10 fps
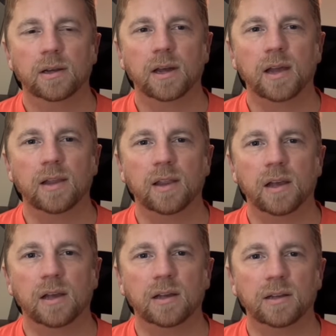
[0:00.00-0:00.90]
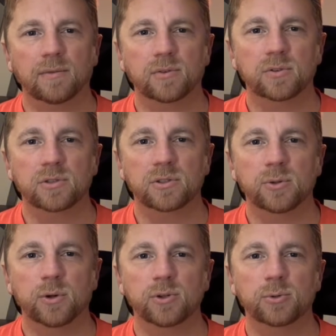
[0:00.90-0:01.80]
Alala left us
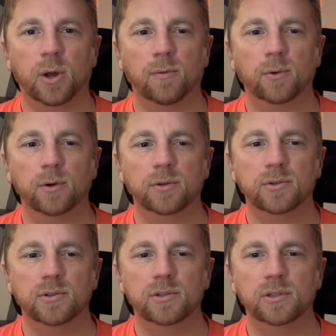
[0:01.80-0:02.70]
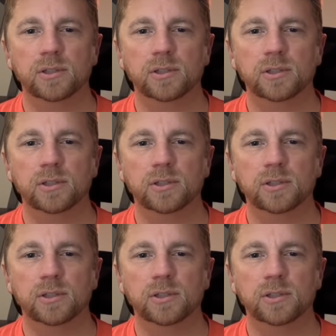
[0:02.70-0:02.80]
212 words,